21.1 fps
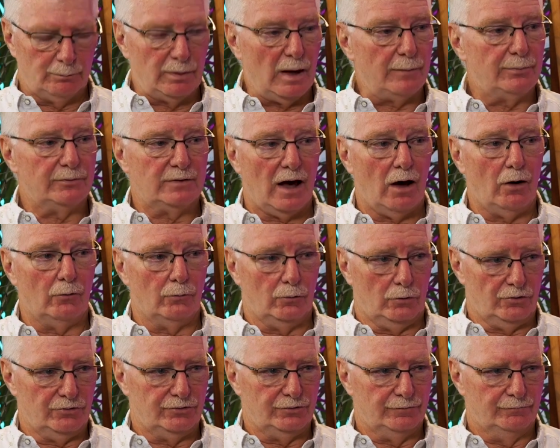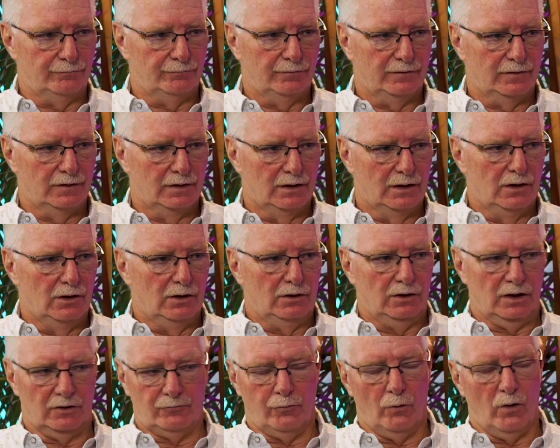paper towel rolls,
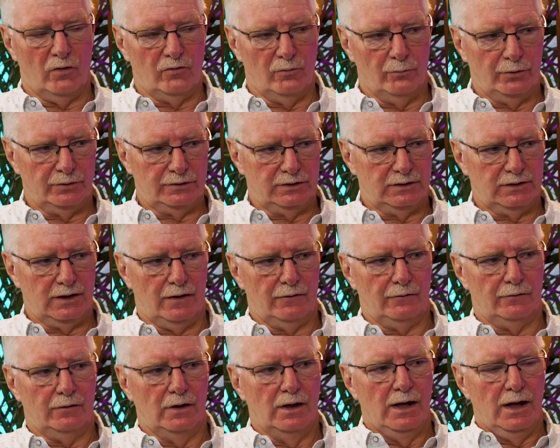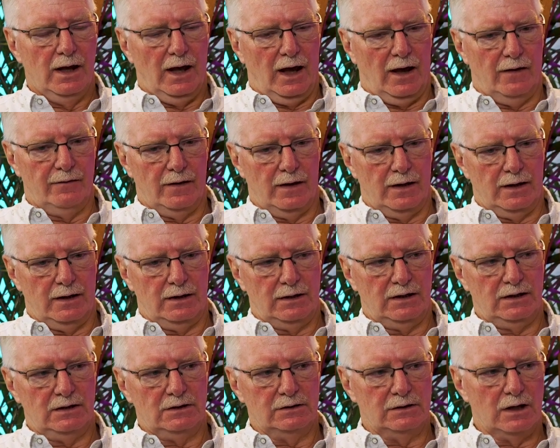like 4 of them put together, and
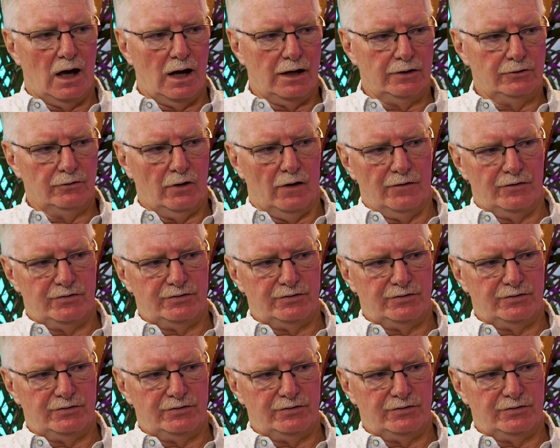he lined all